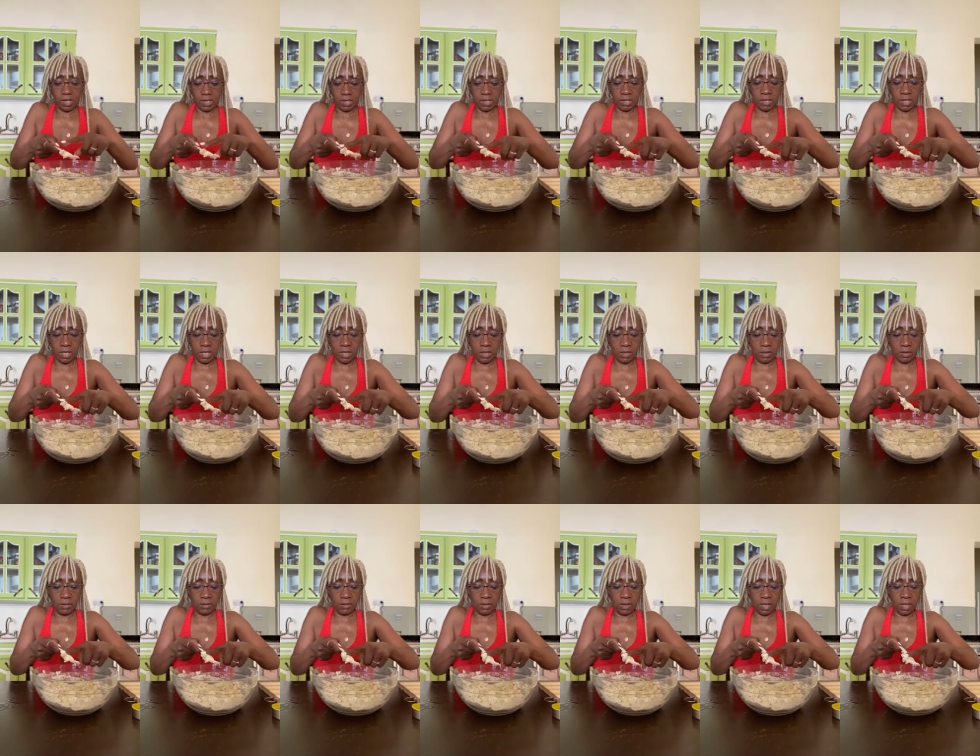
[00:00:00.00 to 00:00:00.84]
sheet, which
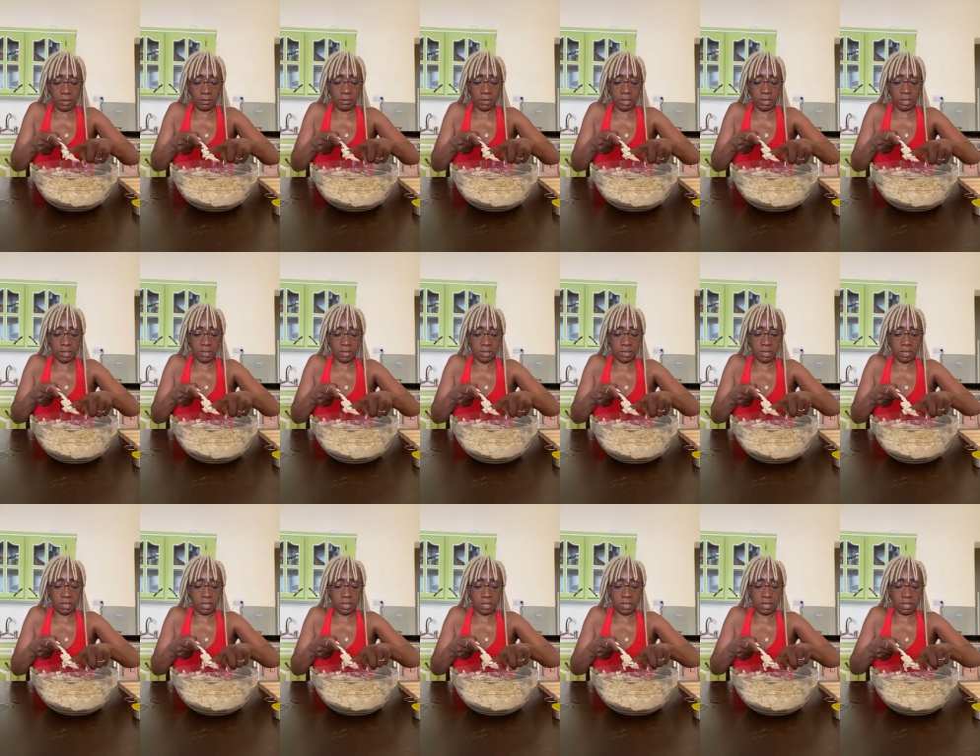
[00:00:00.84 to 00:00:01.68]
is so
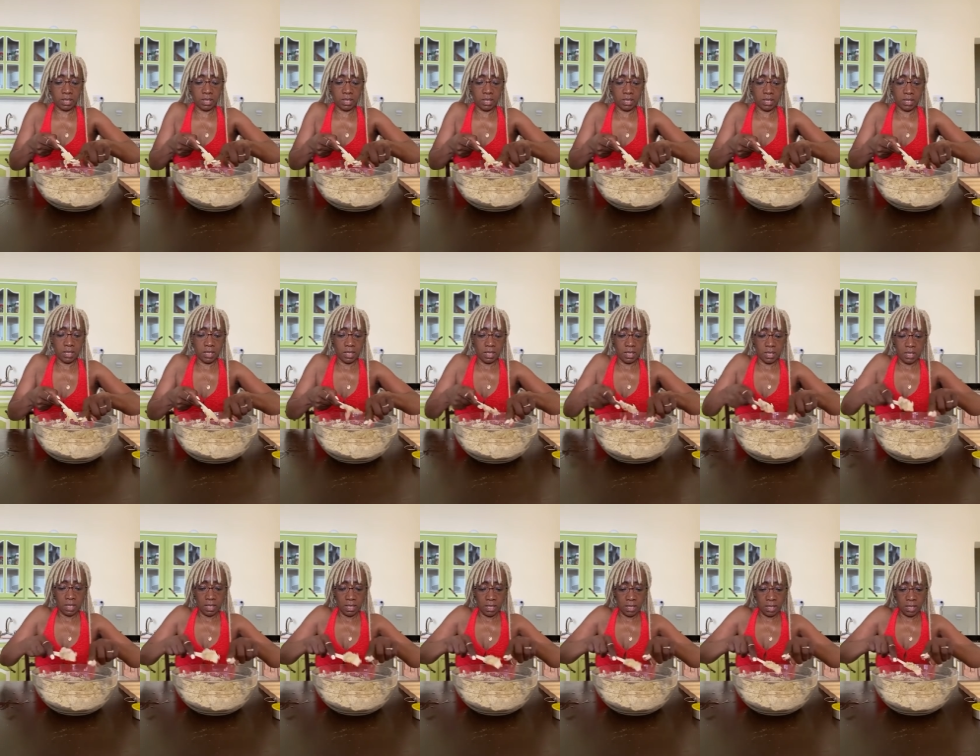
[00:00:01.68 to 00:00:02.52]
crazy.
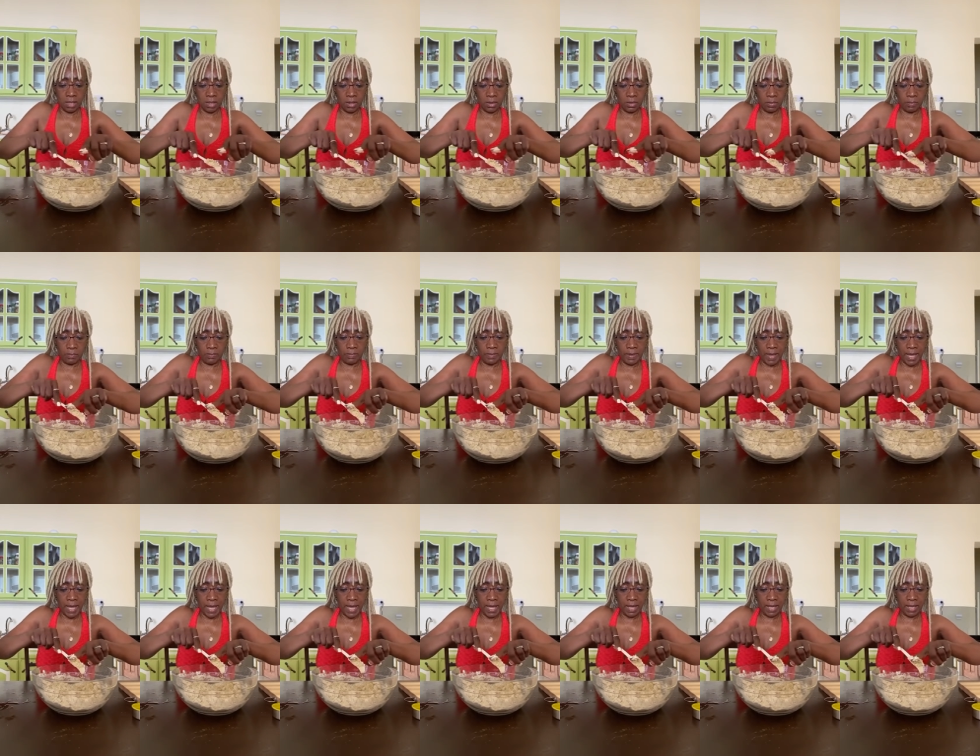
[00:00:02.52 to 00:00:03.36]
Just
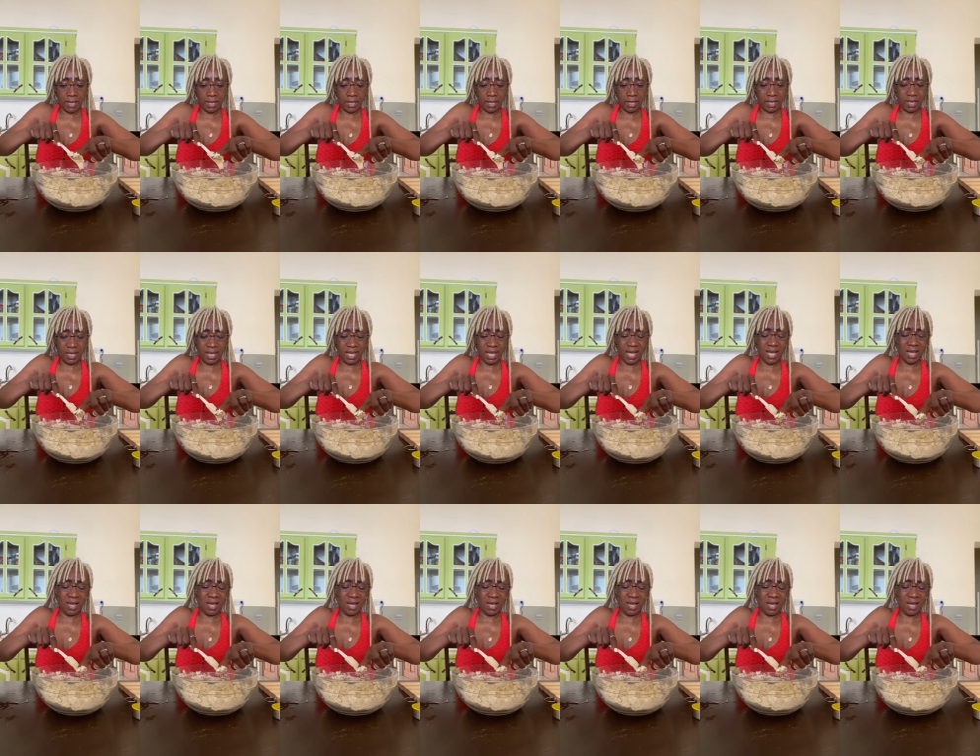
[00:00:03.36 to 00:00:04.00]
one long pan.